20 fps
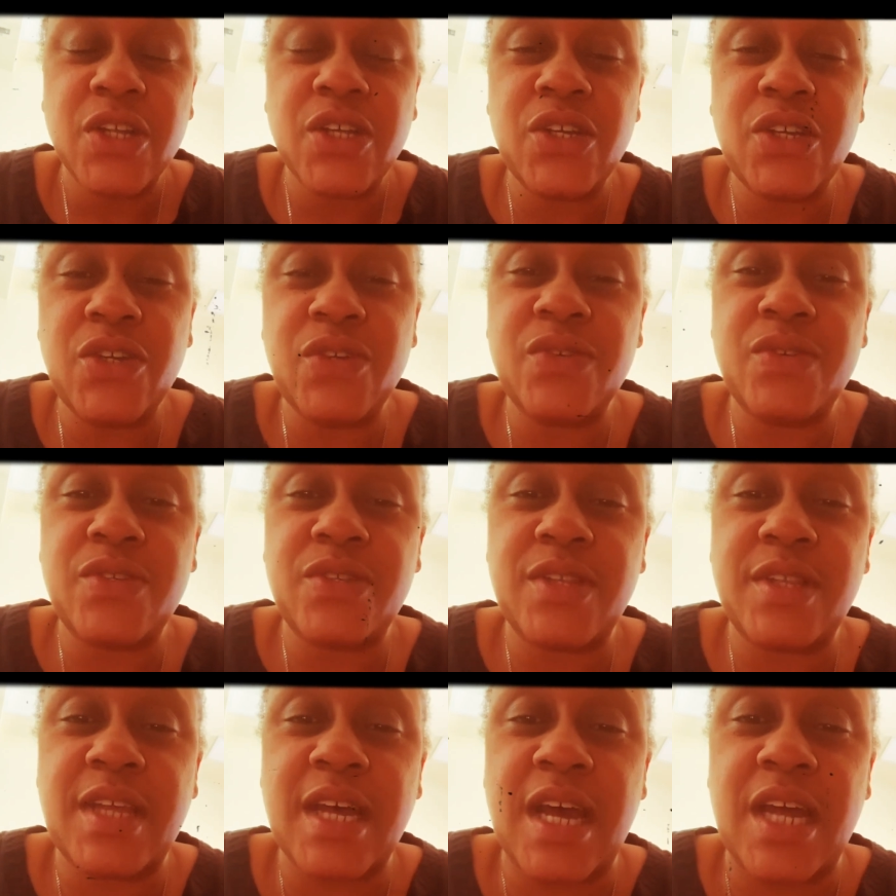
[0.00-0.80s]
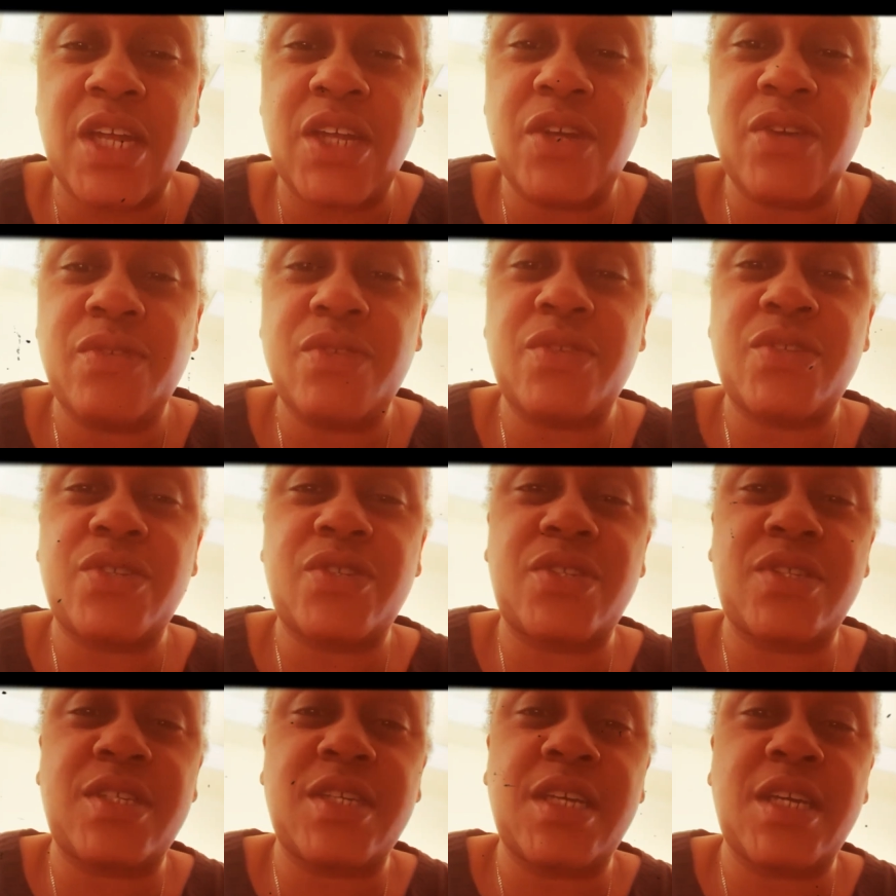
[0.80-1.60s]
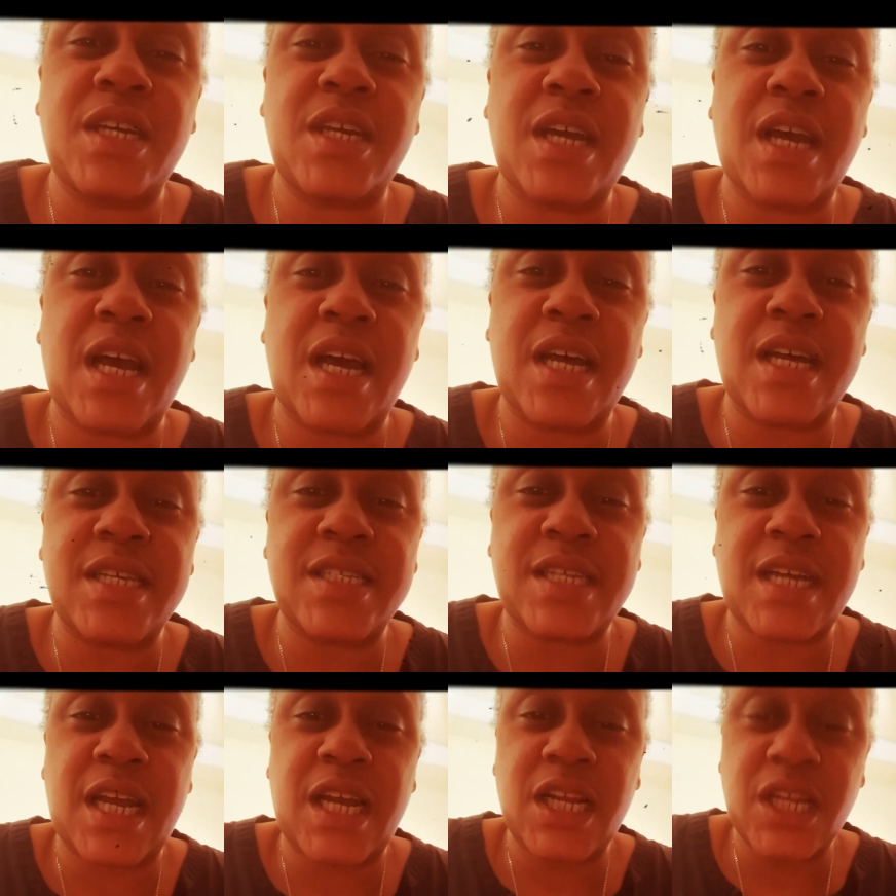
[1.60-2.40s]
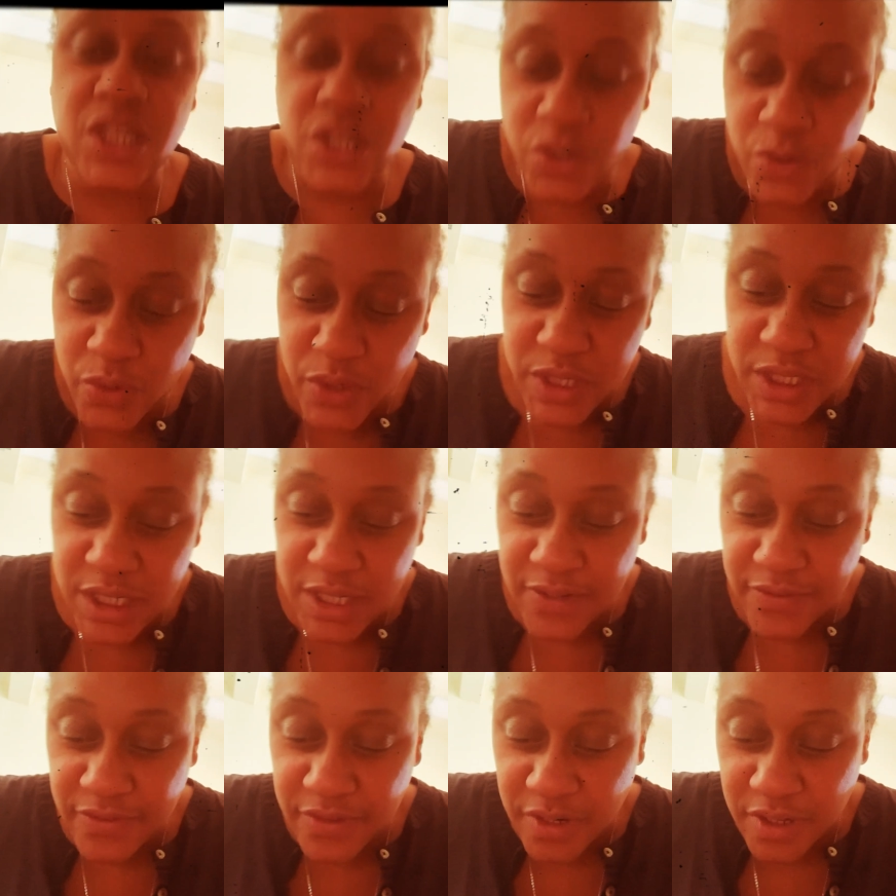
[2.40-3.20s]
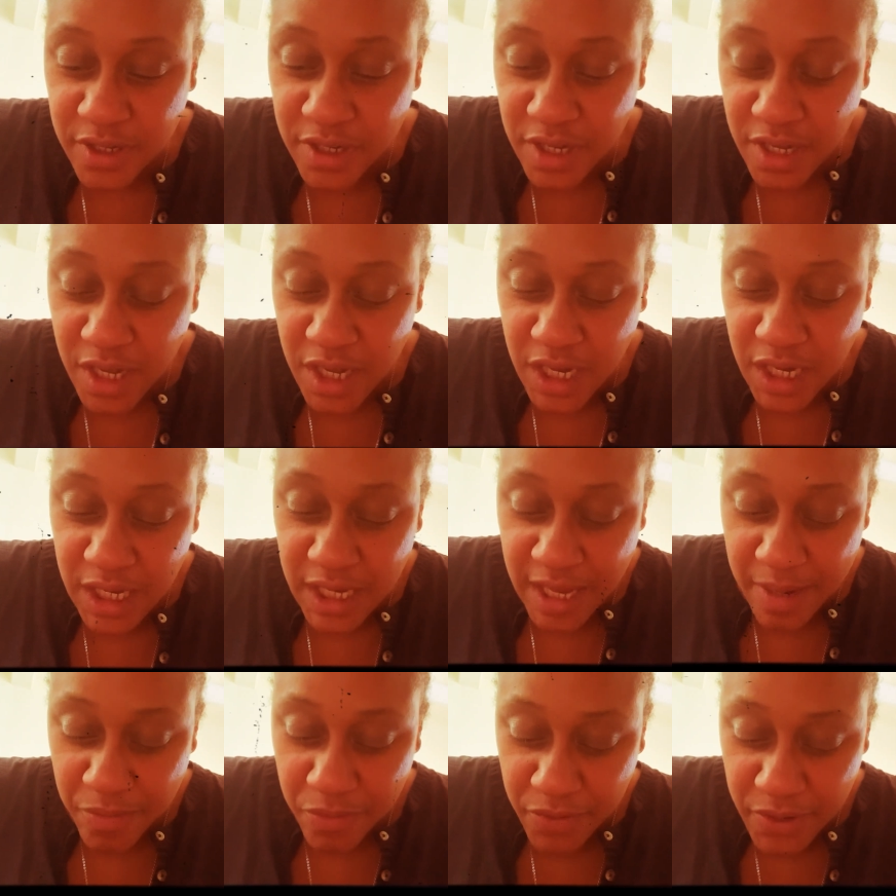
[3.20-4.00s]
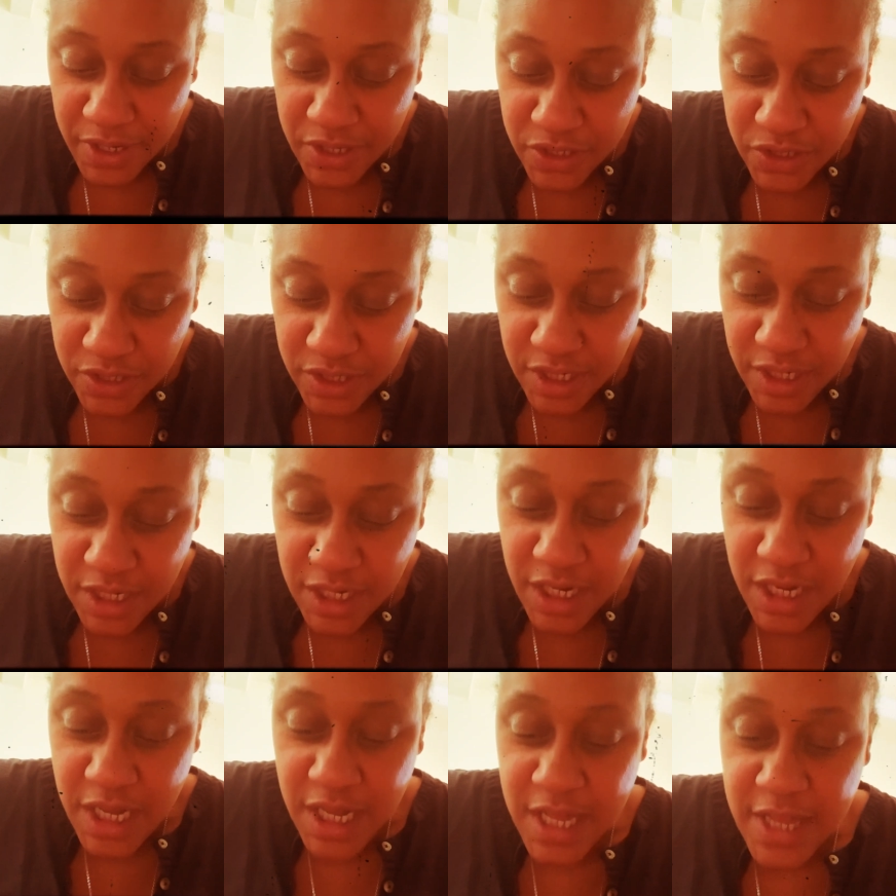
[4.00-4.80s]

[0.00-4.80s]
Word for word: you, that you see as a lucrative uh, collaboration.